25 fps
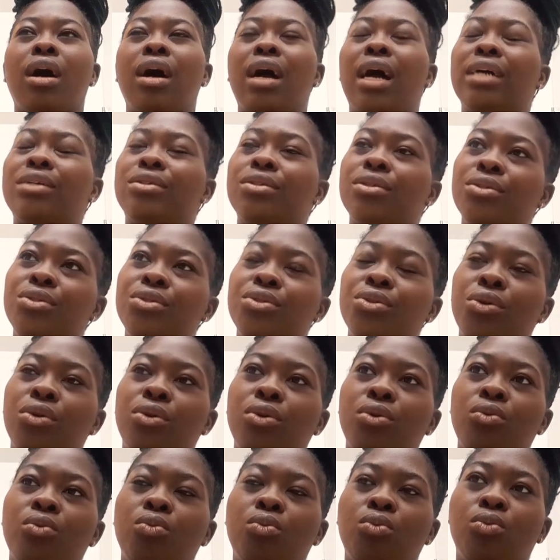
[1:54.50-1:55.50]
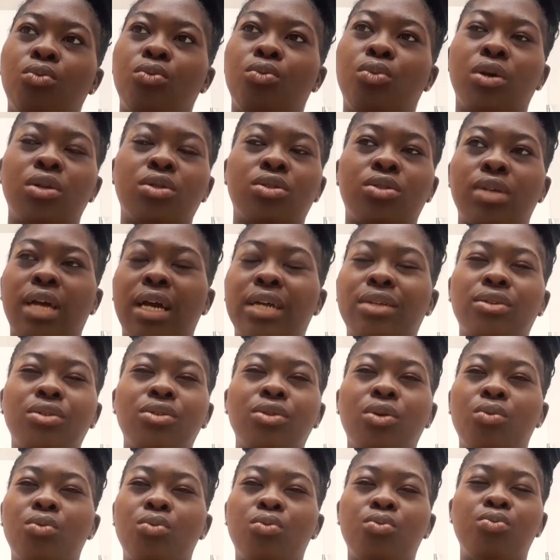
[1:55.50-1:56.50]
I don't know what I don't
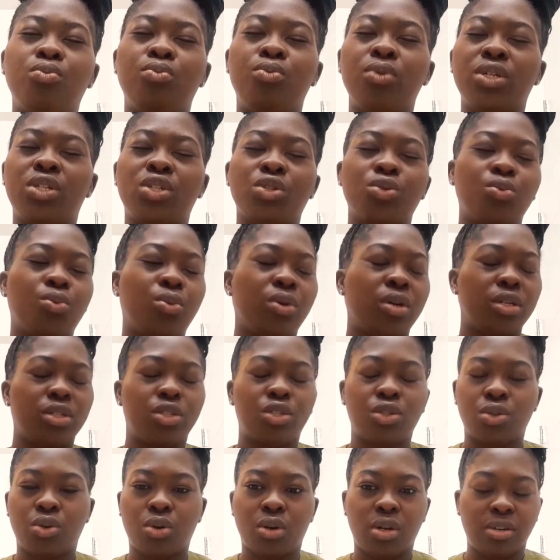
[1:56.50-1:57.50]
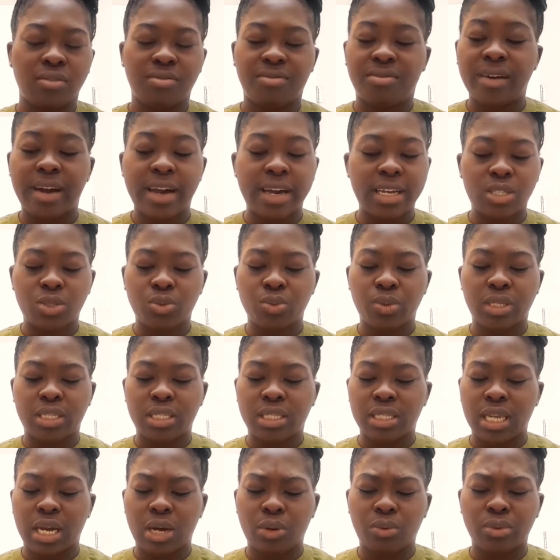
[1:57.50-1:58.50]
know which word to qualify it
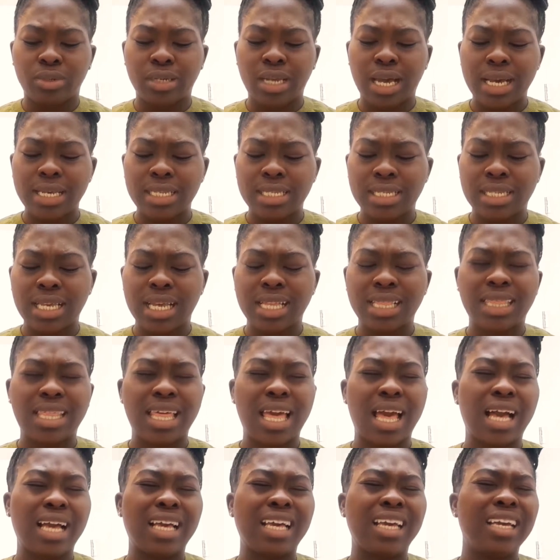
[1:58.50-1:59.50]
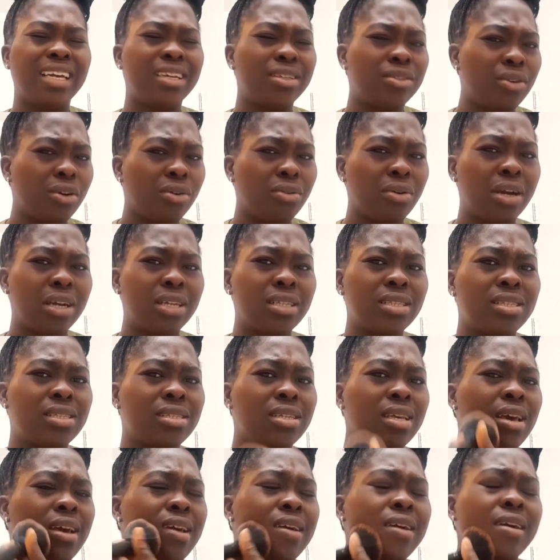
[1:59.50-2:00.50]
with now. Would I say they are ignorant?